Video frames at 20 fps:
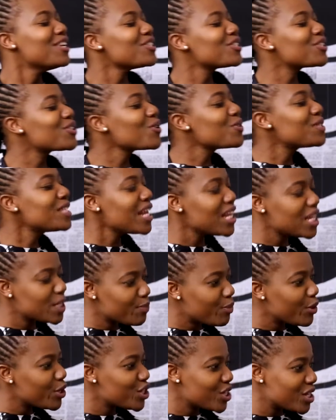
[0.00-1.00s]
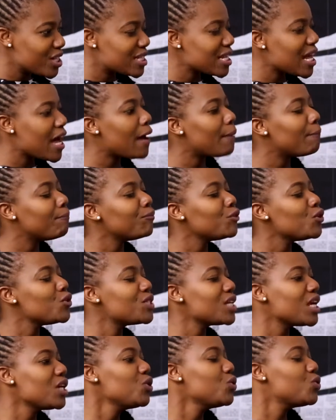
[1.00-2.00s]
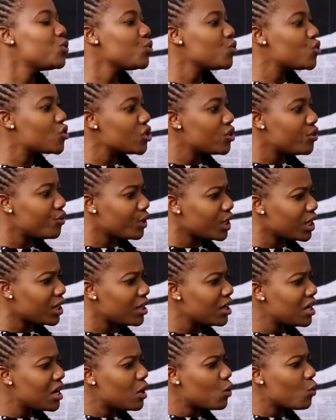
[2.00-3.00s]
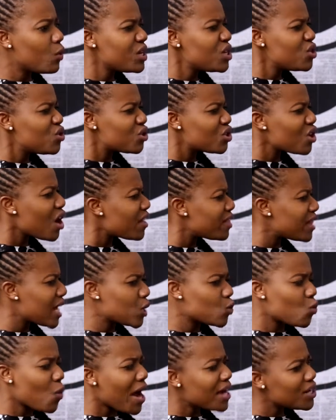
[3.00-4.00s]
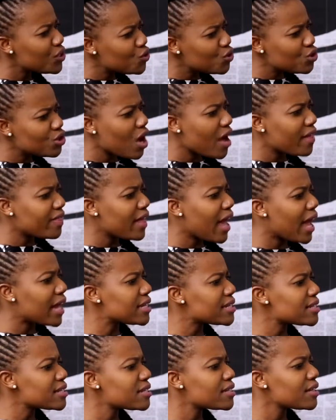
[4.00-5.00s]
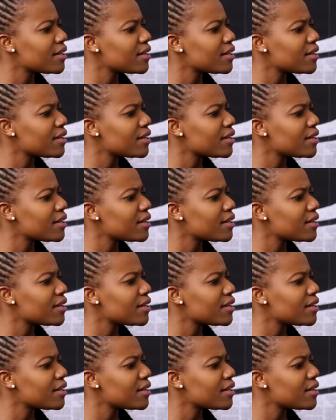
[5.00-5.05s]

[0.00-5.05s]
So tell us, Precious, you say you do jewelry. When did you start that? Why did you start that?